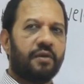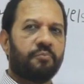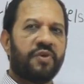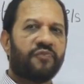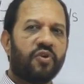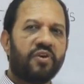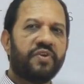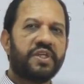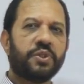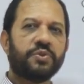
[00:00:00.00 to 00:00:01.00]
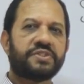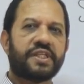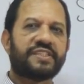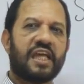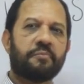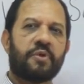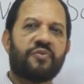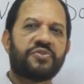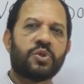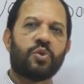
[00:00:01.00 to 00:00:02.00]
Before we used example
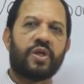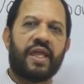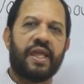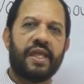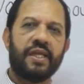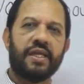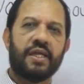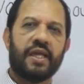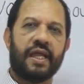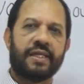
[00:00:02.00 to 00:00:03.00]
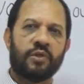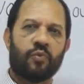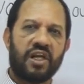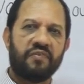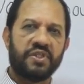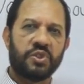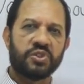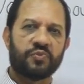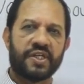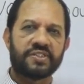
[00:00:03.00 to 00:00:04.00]
of short A and the word we
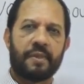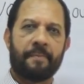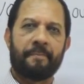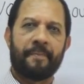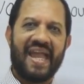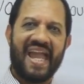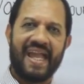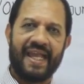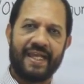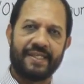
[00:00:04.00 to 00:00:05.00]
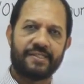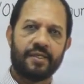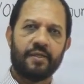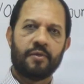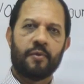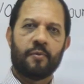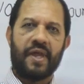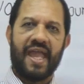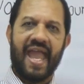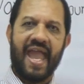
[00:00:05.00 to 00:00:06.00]
used was mad.
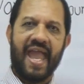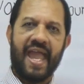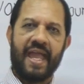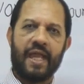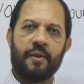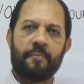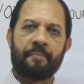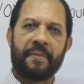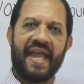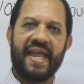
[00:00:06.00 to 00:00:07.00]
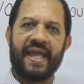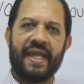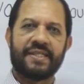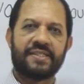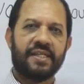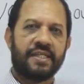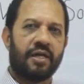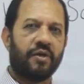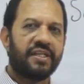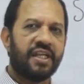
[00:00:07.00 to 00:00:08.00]
Ah, mad.
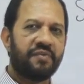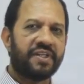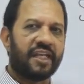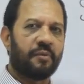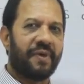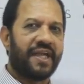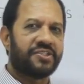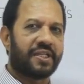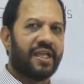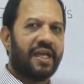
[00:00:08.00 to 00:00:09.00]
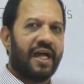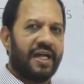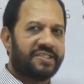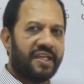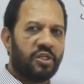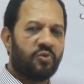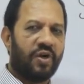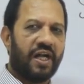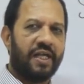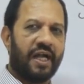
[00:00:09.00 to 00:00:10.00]
Now here we got a magic. I tell you
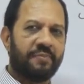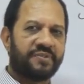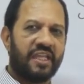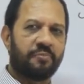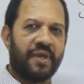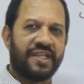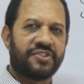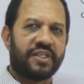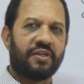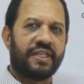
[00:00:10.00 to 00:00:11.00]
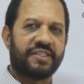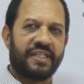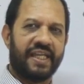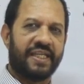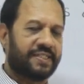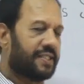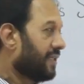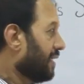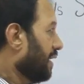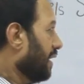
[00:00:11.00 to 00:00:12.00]
why I'm saying magic in the end.
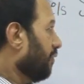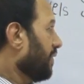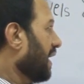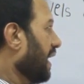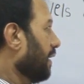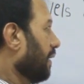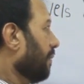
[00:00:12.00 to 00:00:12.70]
We got